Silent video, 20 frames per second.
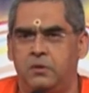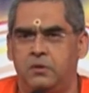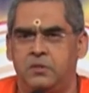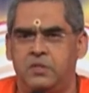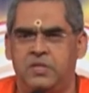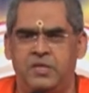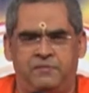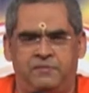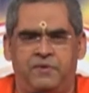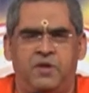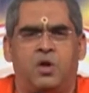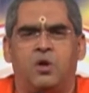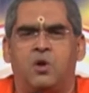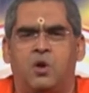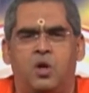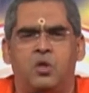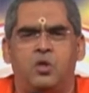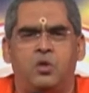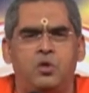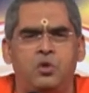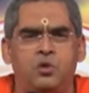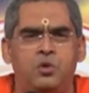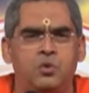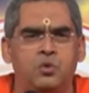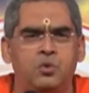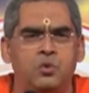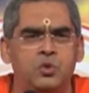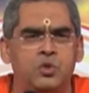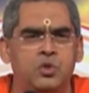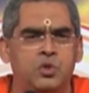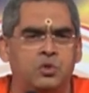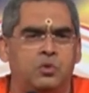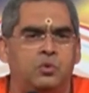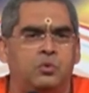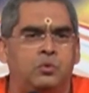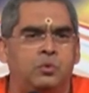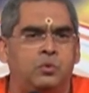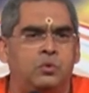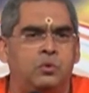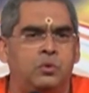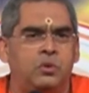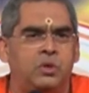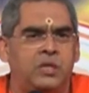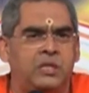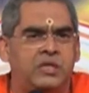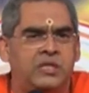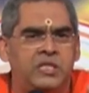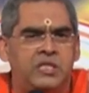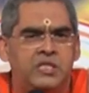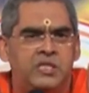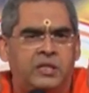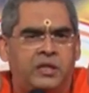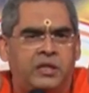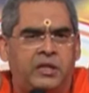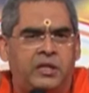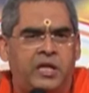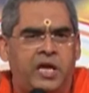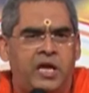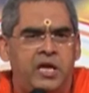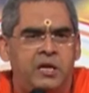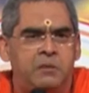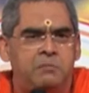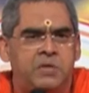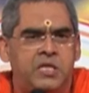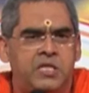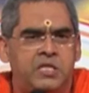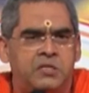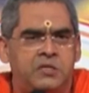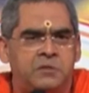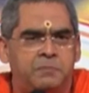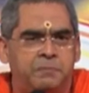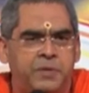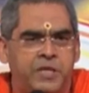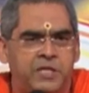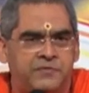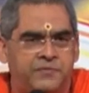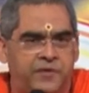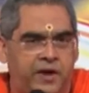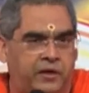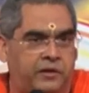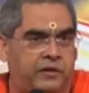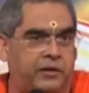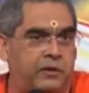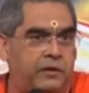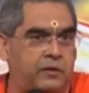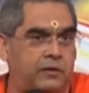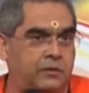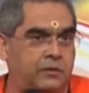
see, we are all used to this time and space factor.